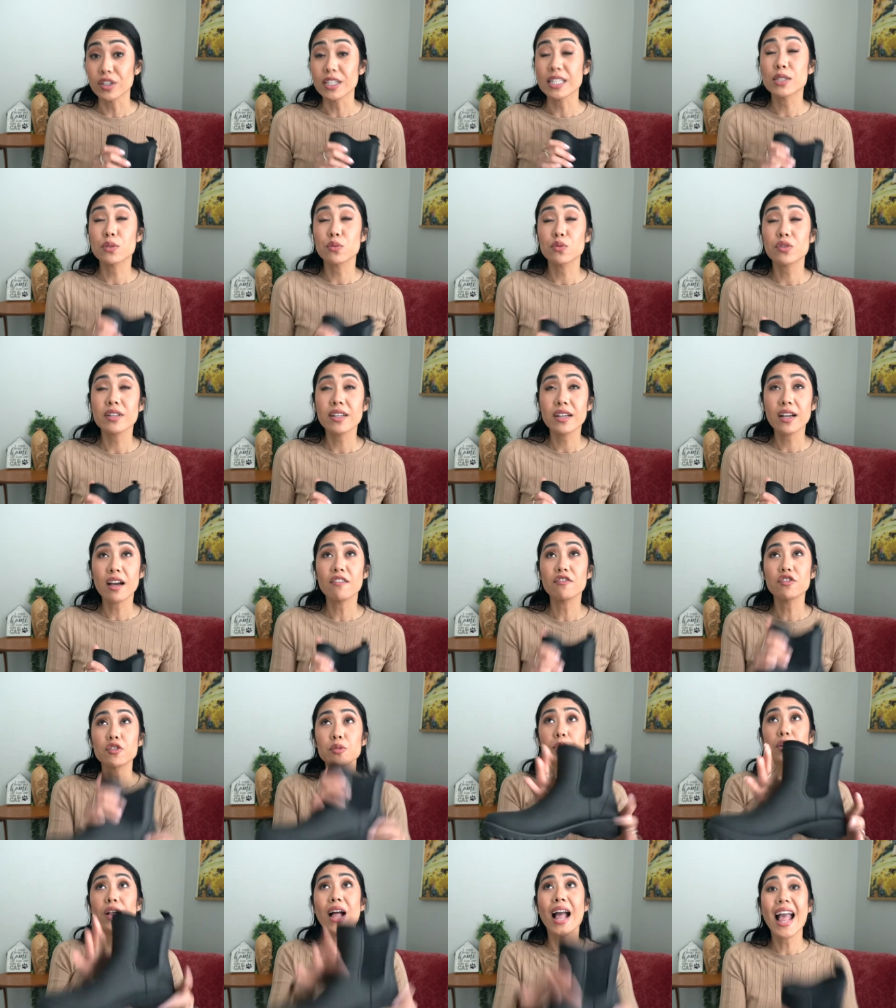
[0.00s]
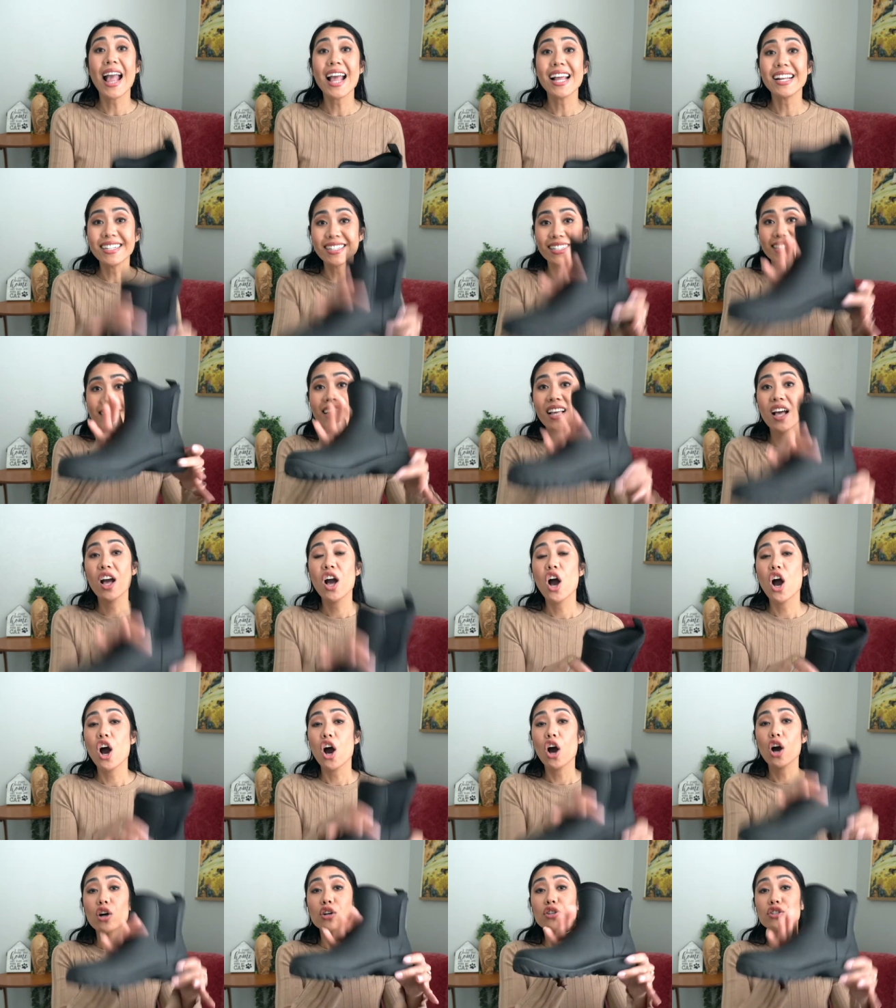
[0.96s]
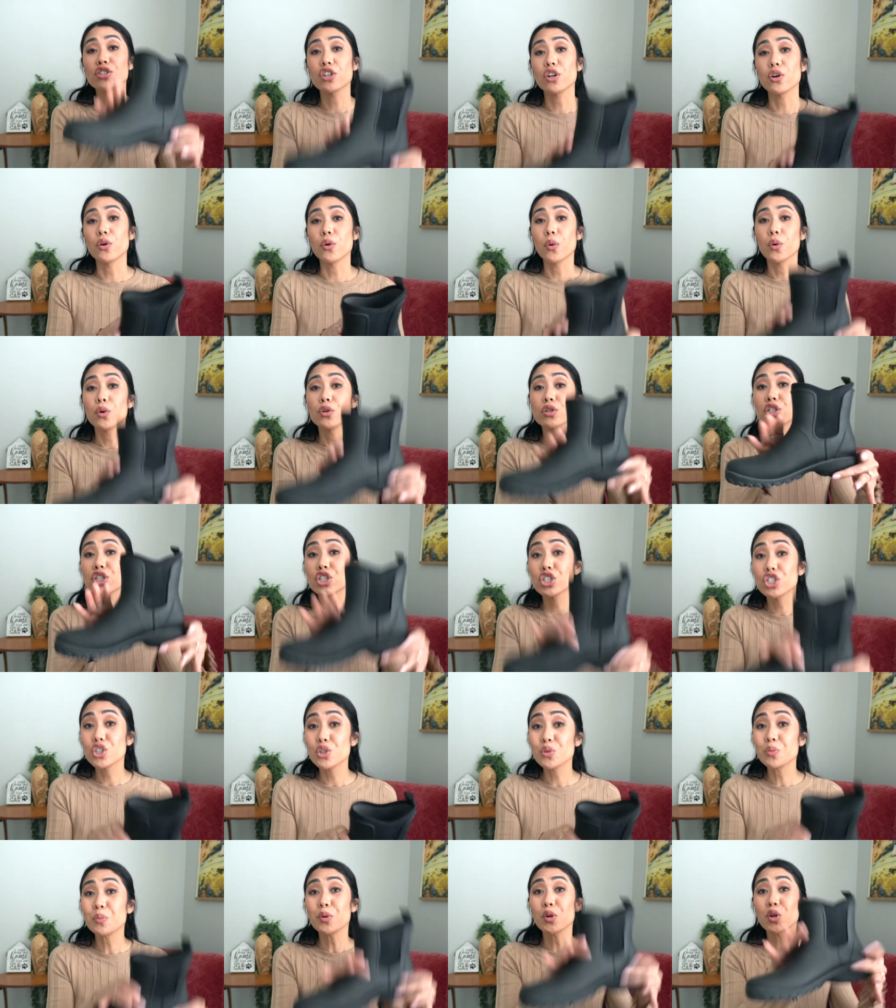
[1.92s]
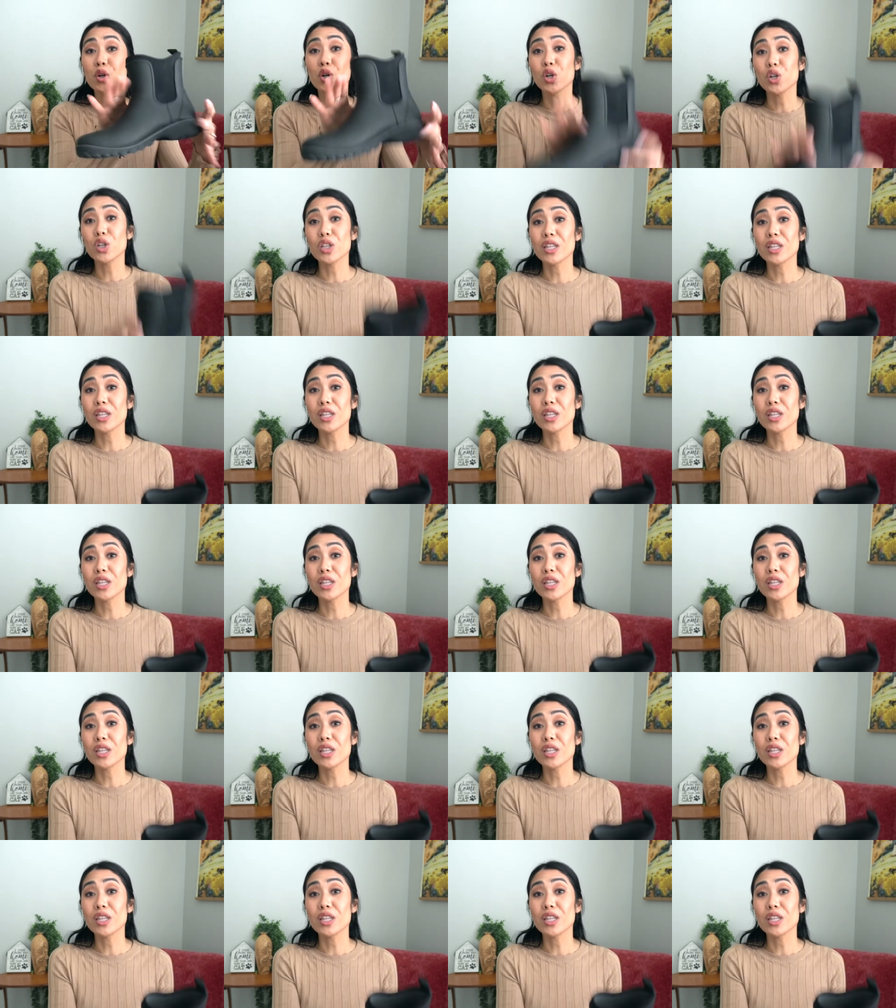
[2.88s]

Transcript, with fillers: It's really comfortable and also super